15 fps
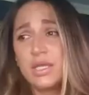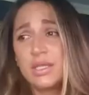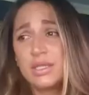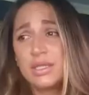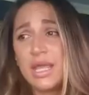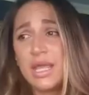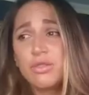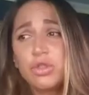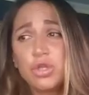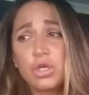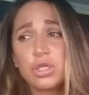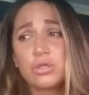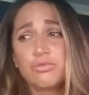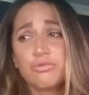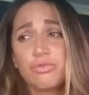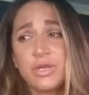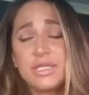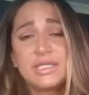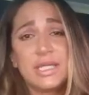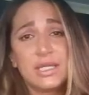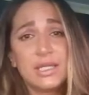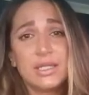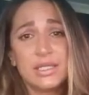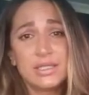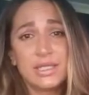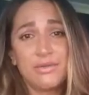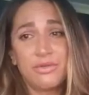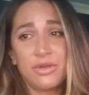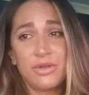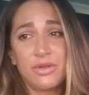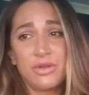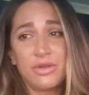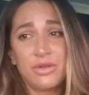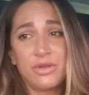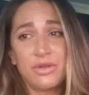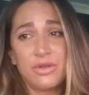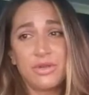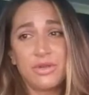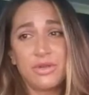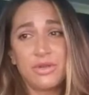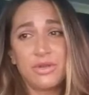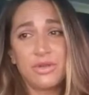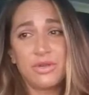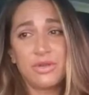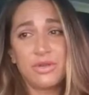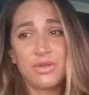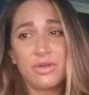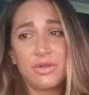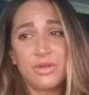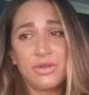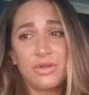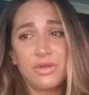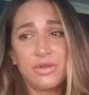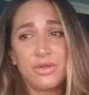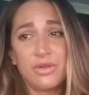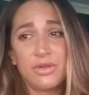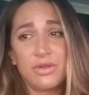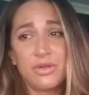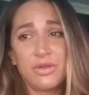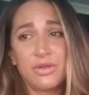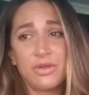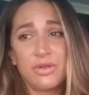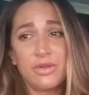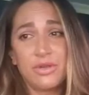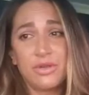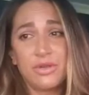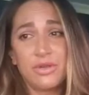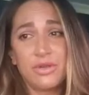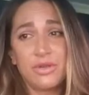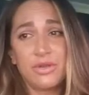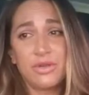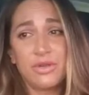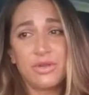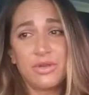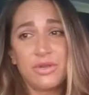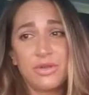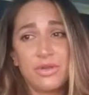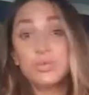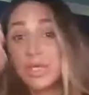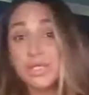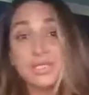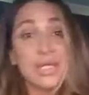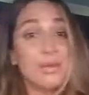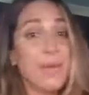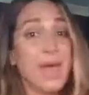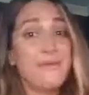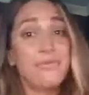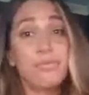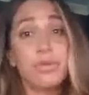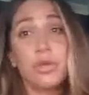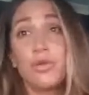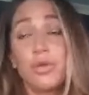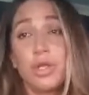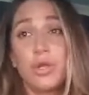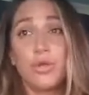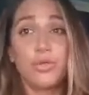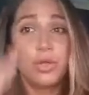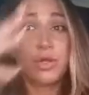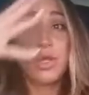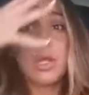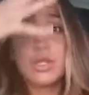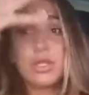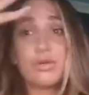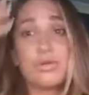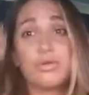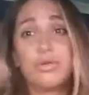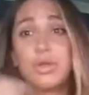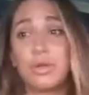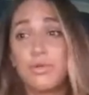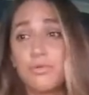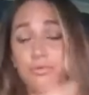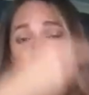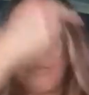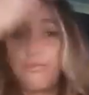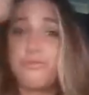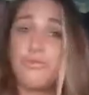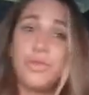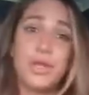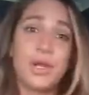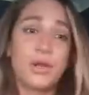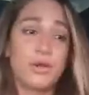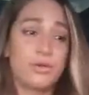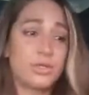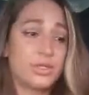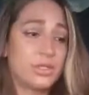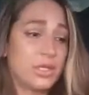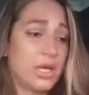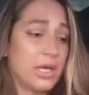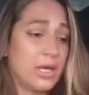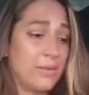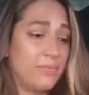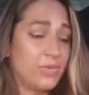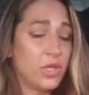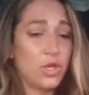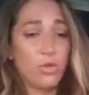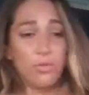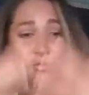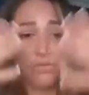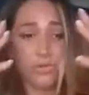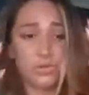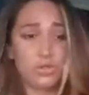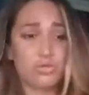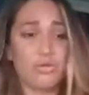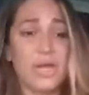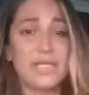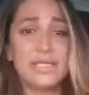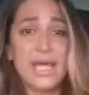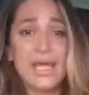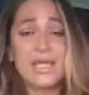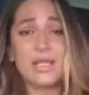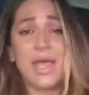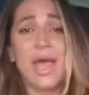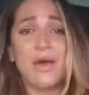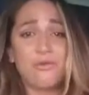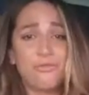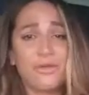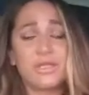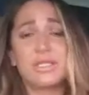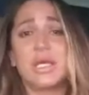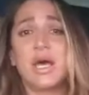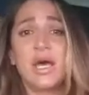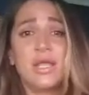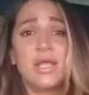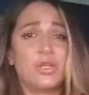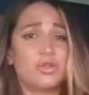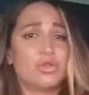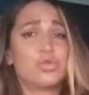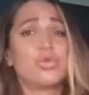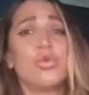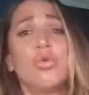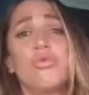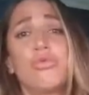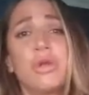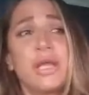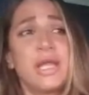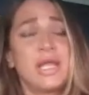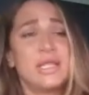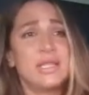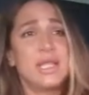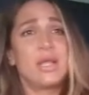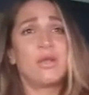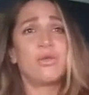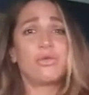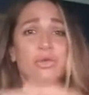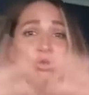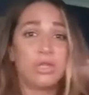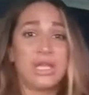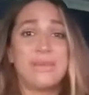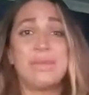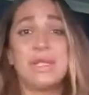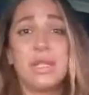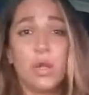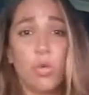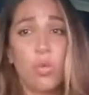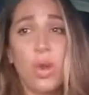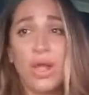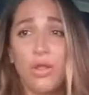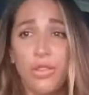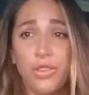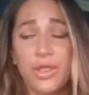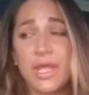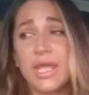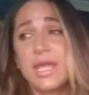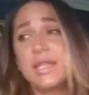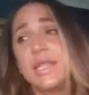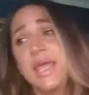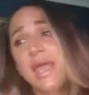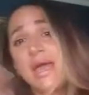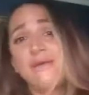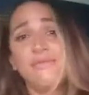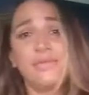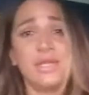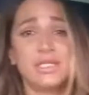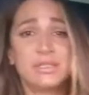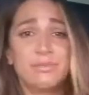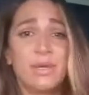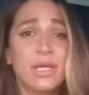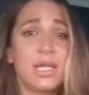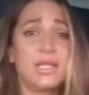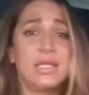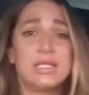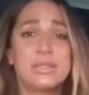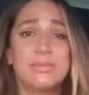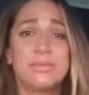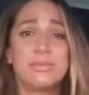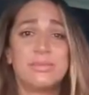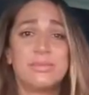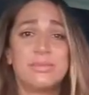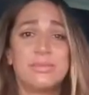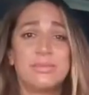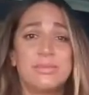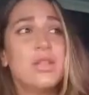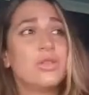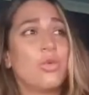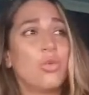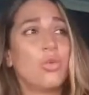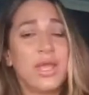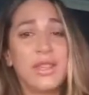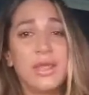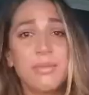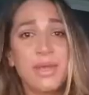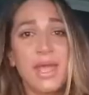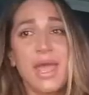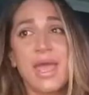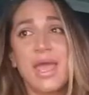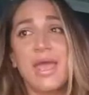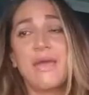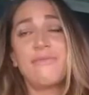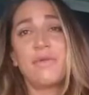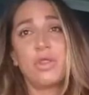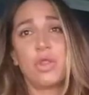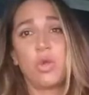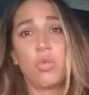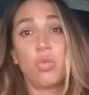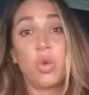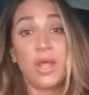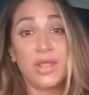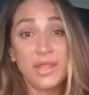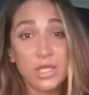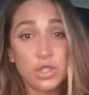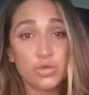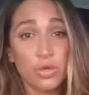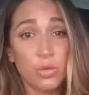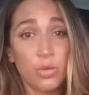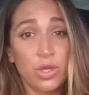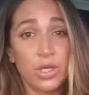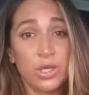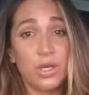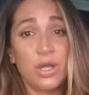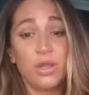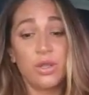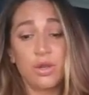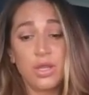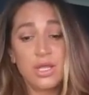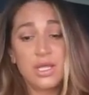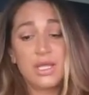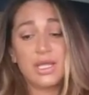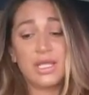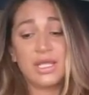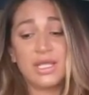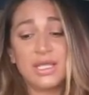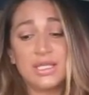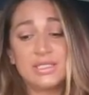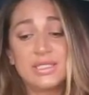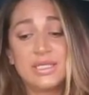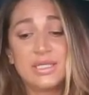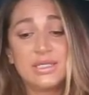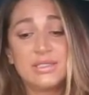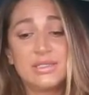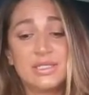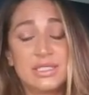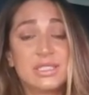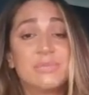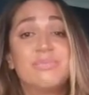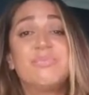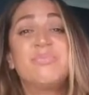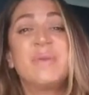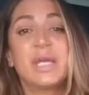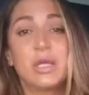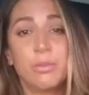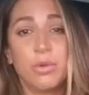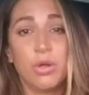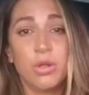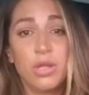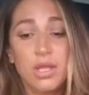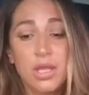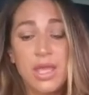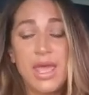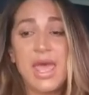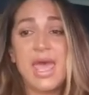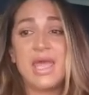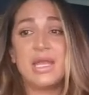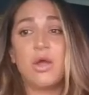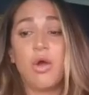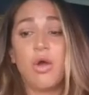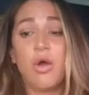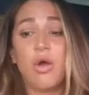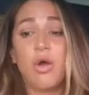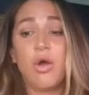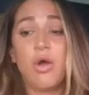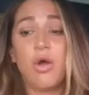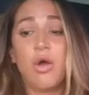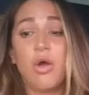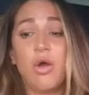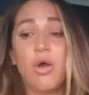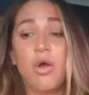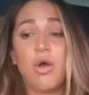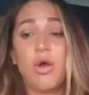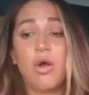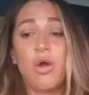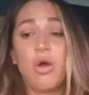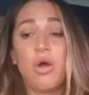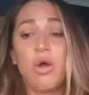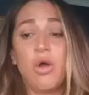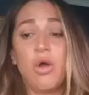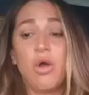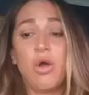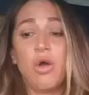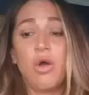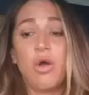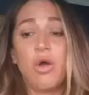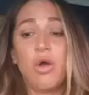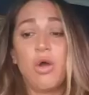they look ridiculous every year. They're embarrassing themselves every season. You know, just because they have beautiful, you know, there's you know, dress outfits on, their jewelry, and they're claiming they're wealthy and they have this money and this money. The way they behave and the way they treat one another is despicable. And all of them are in it, and all of them